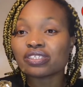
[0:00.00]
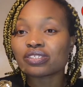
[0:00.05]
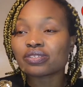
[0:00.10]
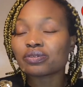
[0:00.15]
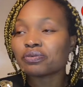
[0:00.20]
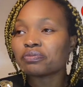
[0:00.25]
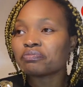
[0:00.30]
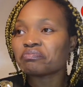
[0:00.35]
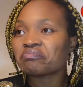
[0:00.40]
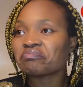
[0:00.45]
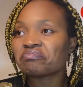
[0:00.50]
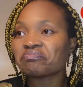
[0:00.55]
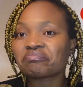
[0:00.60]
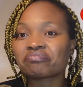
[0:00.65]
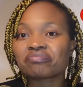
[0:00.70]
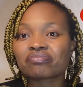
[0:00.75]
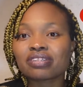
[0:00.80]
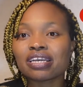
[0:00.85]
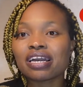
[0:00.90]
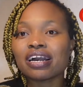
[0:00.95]
So,
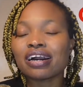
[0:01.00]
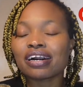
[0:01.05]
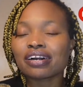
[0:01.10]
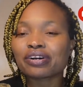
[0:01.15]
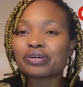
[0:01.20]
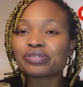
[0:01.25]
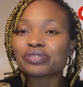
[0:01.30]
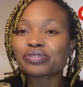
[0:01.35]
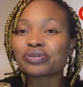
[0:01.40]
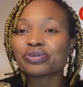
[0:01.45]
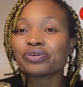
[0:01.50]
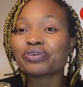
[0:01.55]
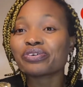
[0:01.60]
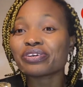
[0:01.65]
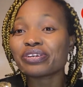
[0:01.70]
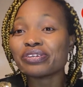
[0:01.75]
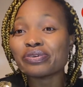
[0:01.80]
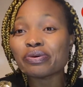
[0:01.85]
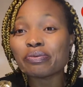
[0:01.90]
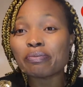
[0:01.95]
I got to go
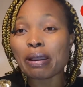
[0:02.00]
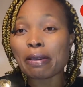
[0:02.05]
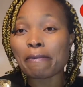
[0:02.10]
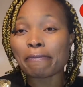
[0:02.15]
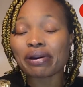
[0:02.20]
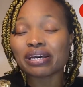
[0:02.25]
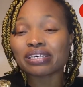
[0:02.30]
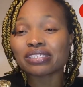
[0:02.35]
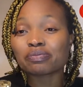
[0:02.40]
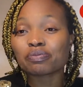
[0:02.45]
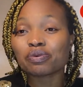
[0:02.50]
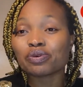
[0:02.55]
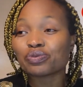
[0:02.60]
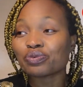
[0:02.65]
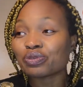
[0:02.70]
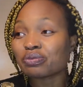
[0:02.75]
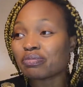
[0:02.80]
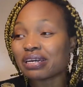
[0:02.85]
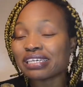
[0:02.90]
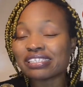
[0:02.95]
renew my passport
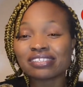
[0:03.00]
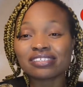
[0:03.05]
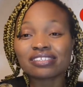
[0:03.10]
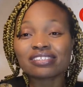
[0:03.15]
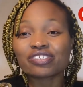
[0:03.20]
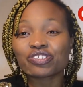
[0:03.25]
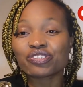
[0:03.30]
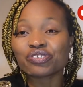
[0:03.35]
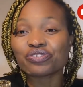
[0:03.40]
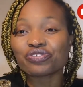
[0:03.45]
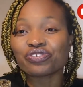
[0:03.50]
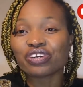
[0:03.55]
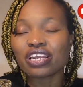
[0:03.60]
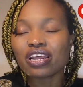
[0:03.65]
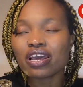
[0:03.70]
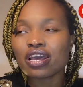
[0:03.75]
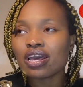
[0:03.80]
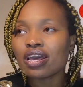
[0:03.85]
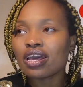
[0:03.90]
with my six children.